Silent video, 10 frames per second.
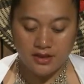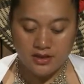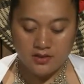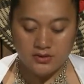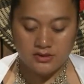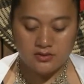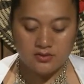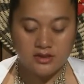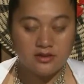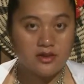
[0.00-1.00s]
It was
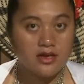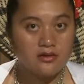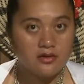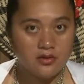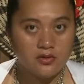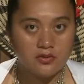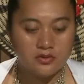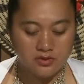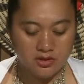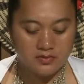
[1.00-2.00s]
noted that no
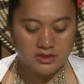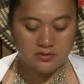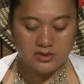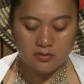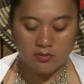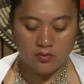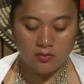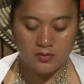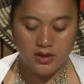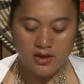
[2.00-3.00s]
autopsy was
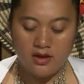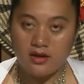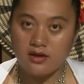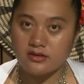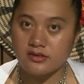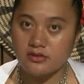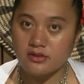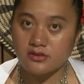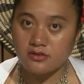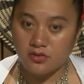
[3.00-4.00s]
performed, as there
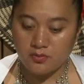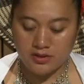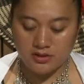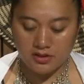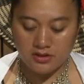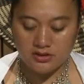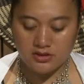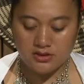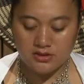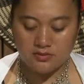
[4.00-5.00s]
is no
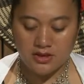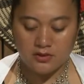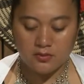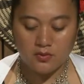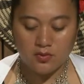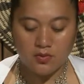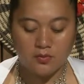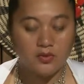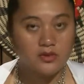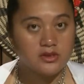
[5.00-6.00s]
pathologist available or
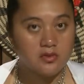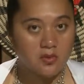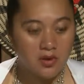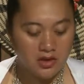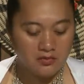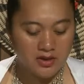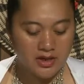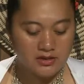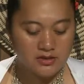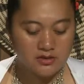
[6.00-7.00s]
person
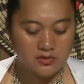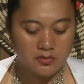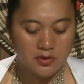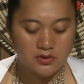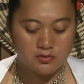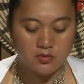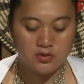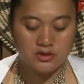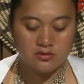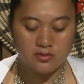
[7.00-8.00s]
qualified to do a
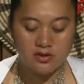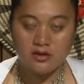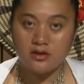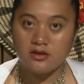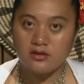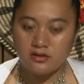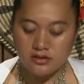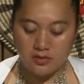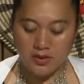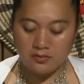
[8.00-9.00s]
post-mortem,
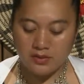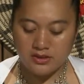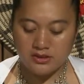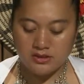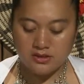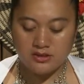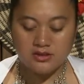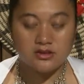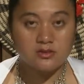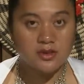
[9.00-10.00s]
so at best it is
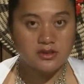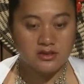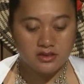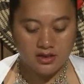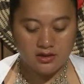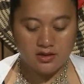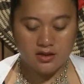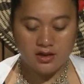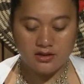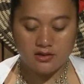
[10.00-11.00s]
suspected that a
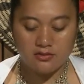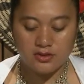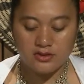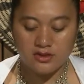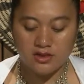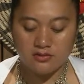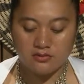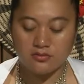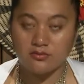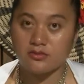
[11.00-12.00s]
cardiac arrest that
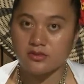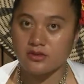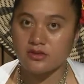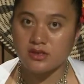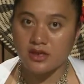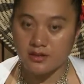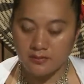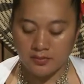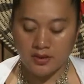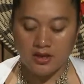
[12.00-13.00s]
is a
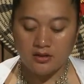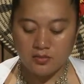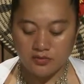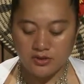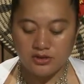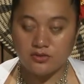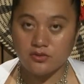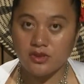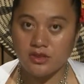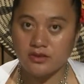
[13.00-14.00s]
provisional
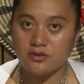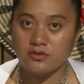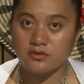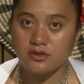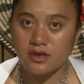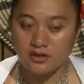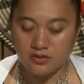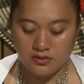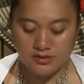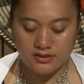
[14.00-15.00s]
clinical
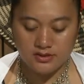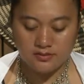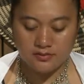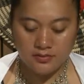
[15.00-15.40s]
diagnosis.